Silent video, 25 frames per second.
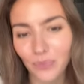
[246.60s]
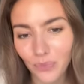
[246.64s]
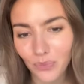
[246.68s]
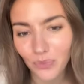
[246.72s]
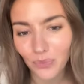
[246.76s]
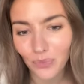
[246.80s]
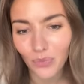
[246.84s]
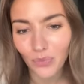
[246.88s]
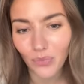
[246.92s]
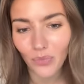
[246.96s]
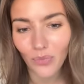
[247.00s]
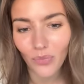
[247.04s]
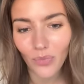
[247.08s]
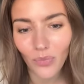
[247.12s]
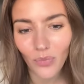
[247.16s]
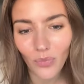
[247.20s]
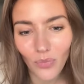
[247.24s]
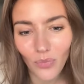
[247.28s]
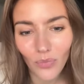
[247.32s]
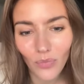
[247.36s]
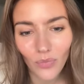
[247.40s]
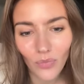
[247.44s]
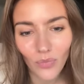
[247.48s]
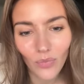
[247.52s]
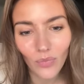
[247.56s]

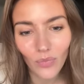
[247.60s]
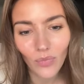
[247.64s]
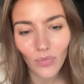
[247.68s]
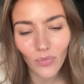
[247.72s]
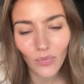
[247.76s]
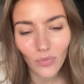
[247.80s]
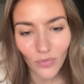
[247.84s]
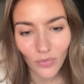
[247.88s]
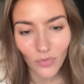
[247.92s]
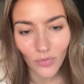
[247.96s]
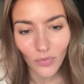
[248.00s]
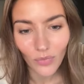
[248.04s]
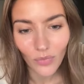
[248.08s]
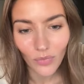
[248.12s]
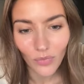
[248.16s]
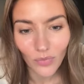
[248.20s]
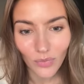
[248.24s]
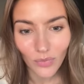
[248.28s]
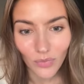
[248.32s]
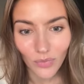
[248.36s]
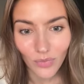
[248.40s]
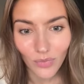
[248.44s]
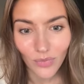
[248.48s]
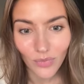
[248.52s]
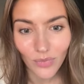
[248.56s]

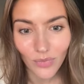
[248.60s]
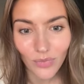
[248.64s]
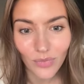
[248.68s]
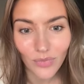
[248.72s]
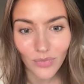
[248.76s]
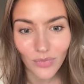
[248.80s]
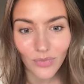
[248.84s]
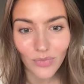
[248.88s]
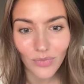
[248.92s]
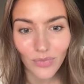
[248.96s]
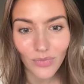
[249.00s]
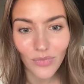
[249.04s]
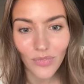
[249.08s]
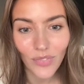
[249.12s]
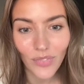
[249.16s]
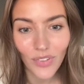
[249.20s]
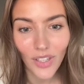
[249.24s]
No one is speaking in this clip.